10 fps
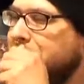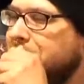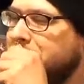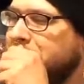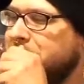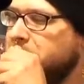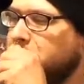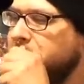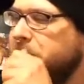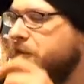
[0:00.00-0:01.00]
That that's
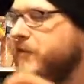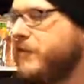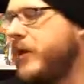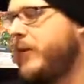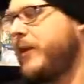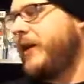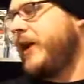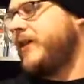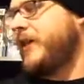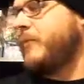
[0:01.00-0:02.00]
worthy of
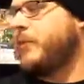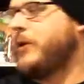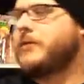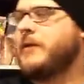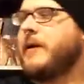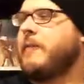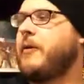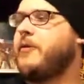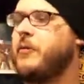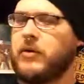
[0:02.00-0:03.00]
framing and like posting up
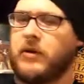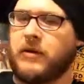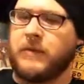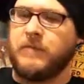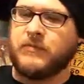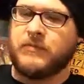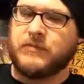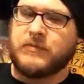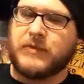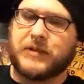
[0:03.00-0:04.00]
on the wall.
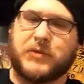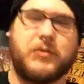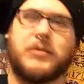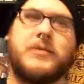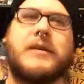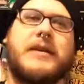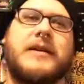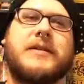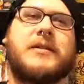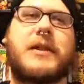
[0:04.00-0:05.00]
That's cool.
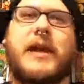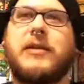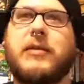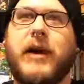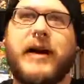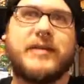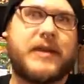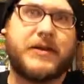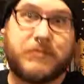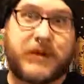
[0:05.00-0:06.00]
So thank you guys.
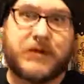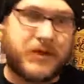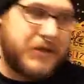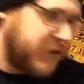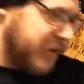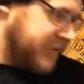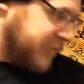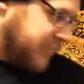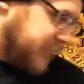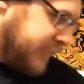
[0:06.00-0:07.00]
I, that that's awesome.